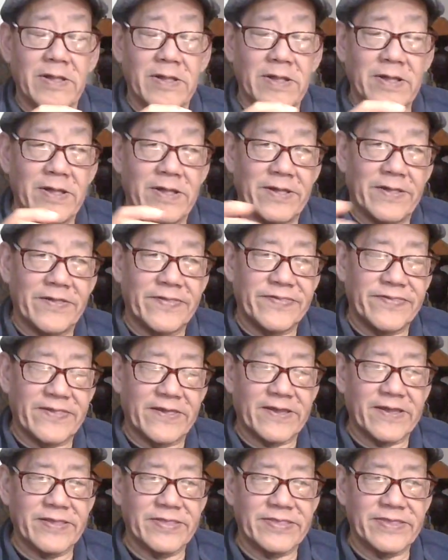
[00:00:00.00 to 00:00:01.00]
Uh,
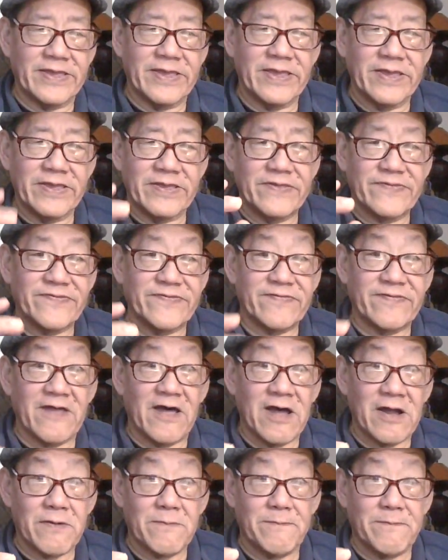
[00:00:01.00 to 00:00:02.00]
second thing is
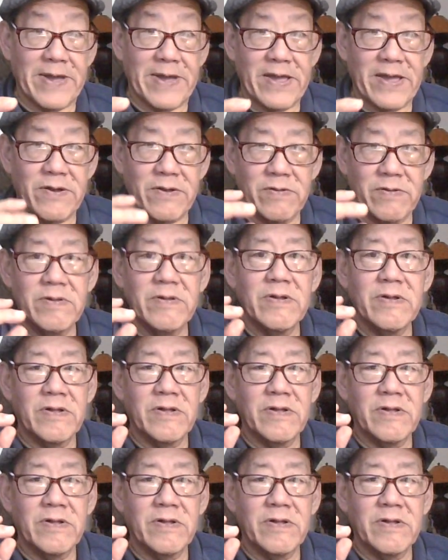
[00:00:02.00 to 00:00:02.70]
stockpile.